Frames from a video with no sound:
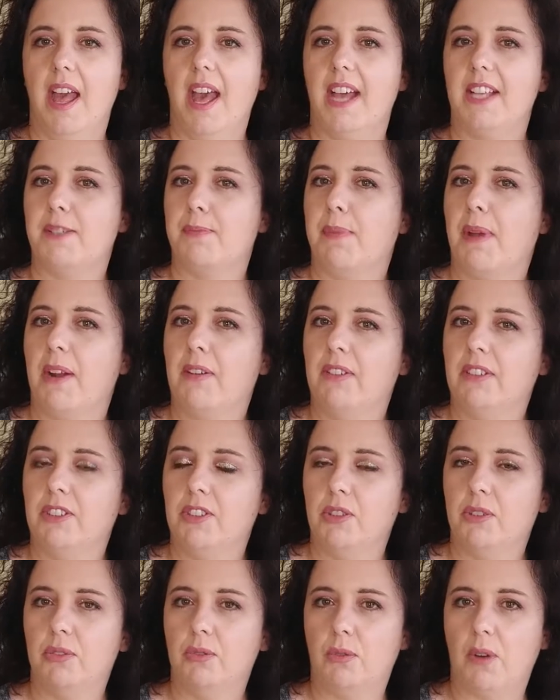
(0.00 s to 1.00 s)
As
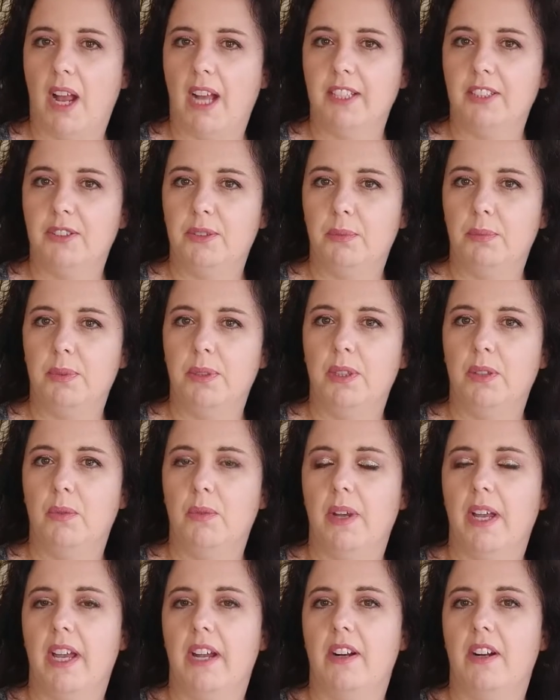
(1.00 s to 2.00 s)
parents, try to be
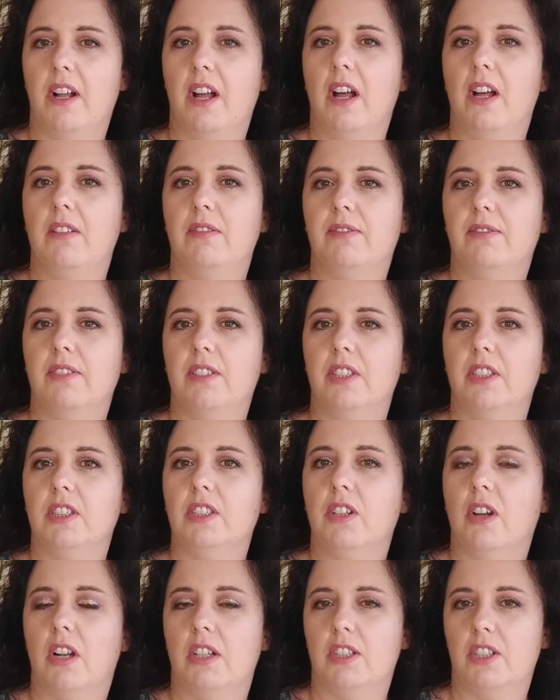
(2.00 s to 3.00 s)
aware of
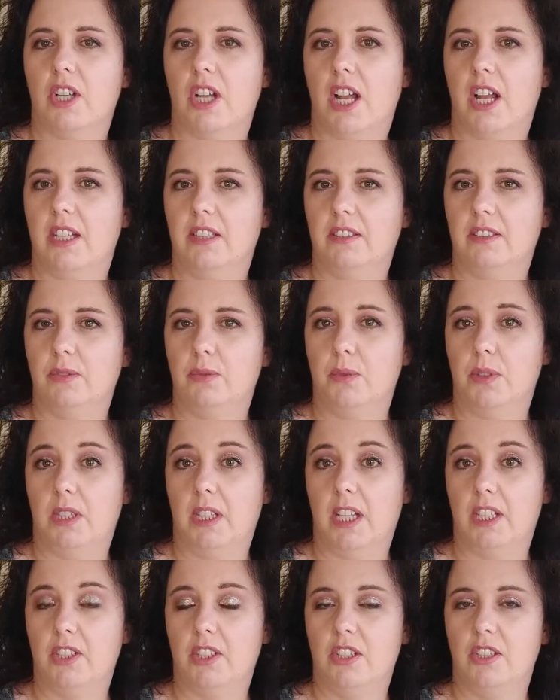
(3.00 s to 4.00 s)
your child's
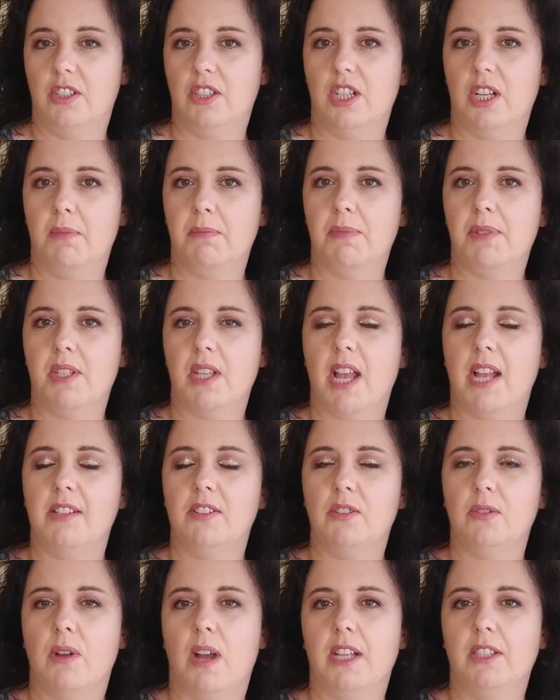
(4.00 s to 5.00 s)
relationships
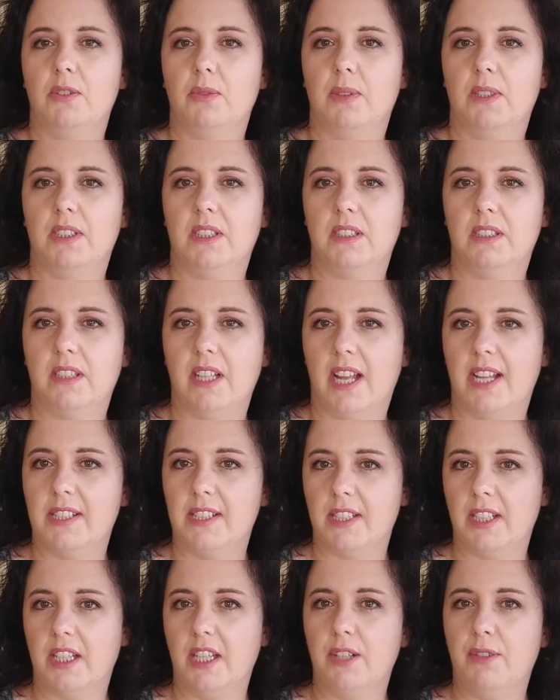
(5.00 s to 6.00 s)
and try to understand
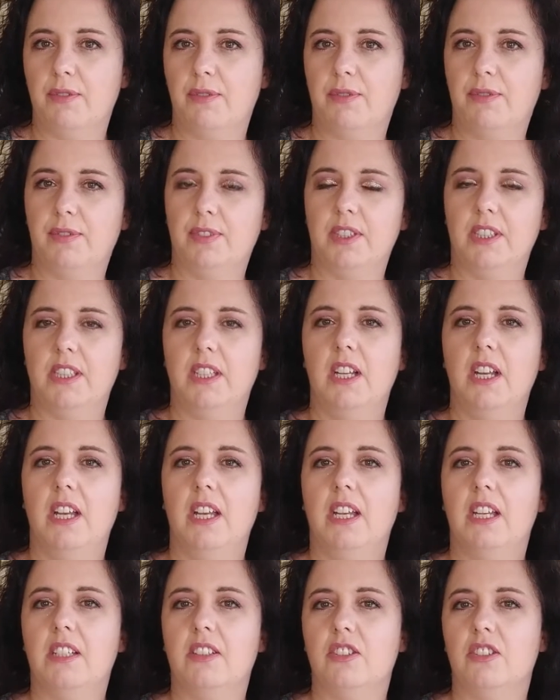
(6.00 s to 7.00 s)
if
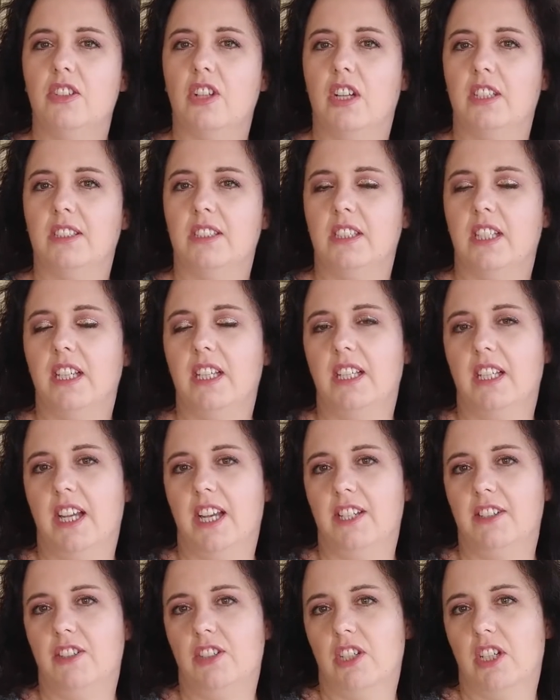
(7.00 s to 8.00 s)
he's not
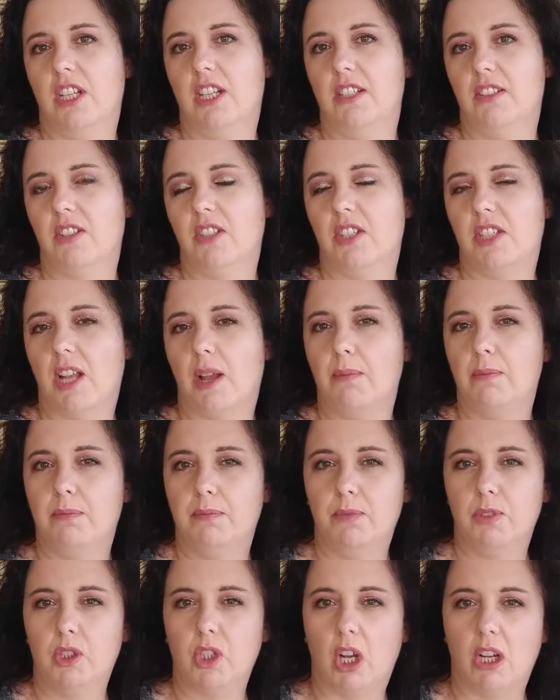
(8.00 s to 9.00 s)
engaged in some
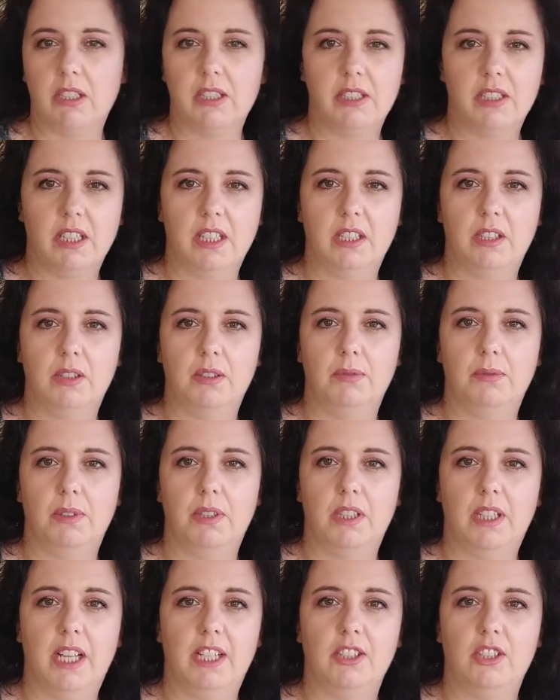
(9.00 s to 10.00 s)
toxic
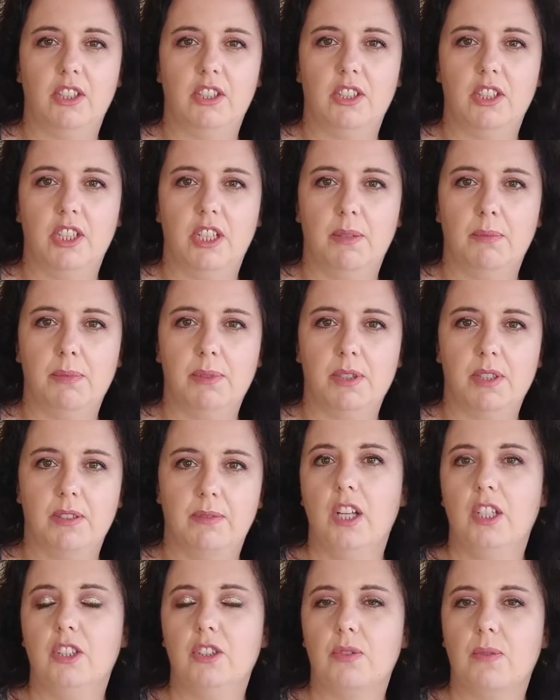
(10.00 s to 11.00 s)
relationships.
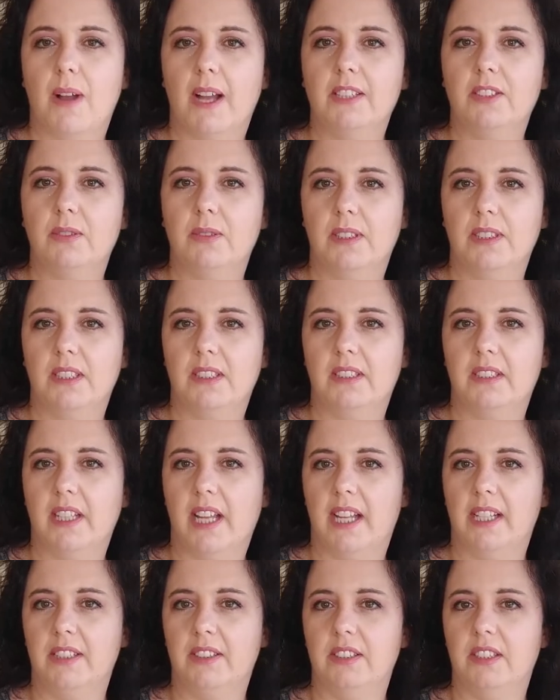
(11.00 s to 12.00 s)
Try to
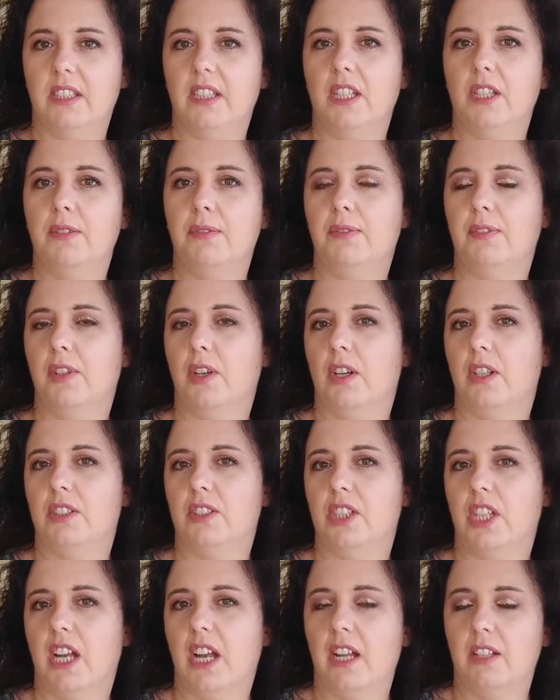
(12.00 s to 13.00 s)
understand if your
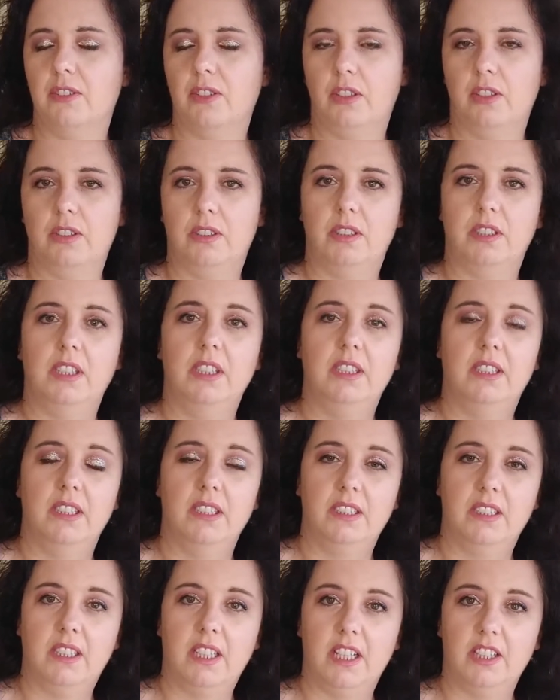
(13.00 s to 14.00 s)
child, or in
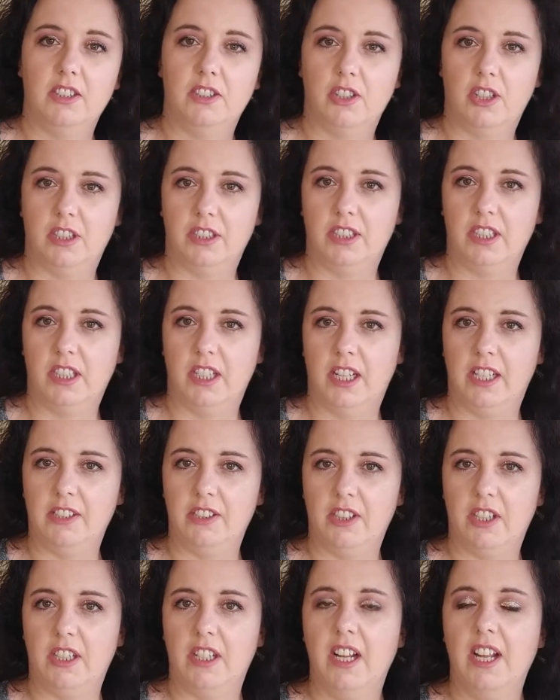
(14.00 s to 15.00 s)
this case your
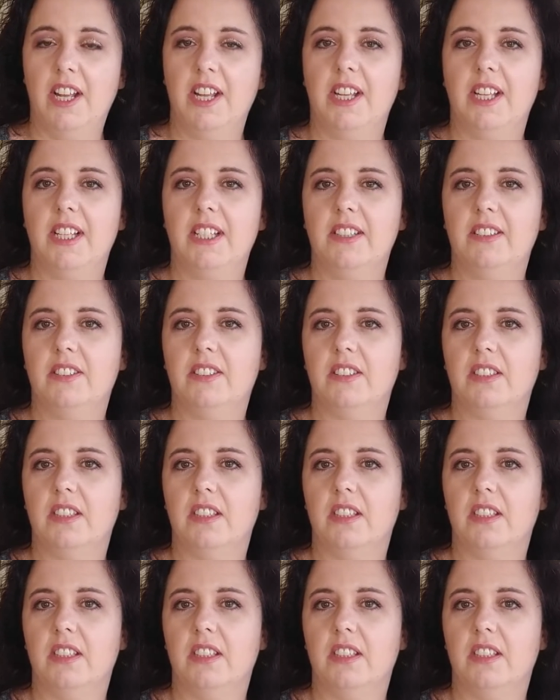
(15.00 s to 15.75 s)
teenager, is